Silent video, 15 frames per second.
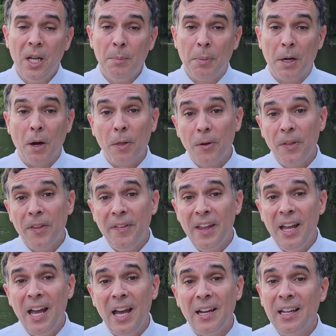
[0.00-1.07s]
but other than
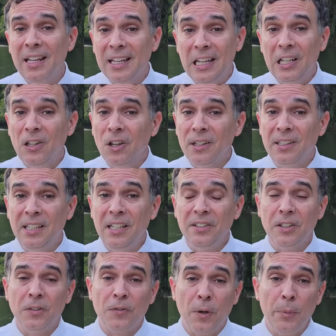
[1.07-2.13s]
that, it looked
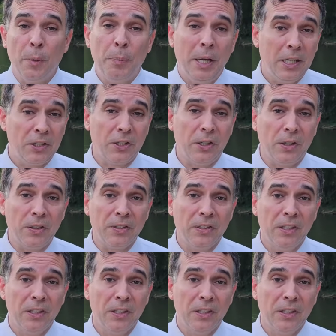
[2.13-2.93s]
decent from the pictures.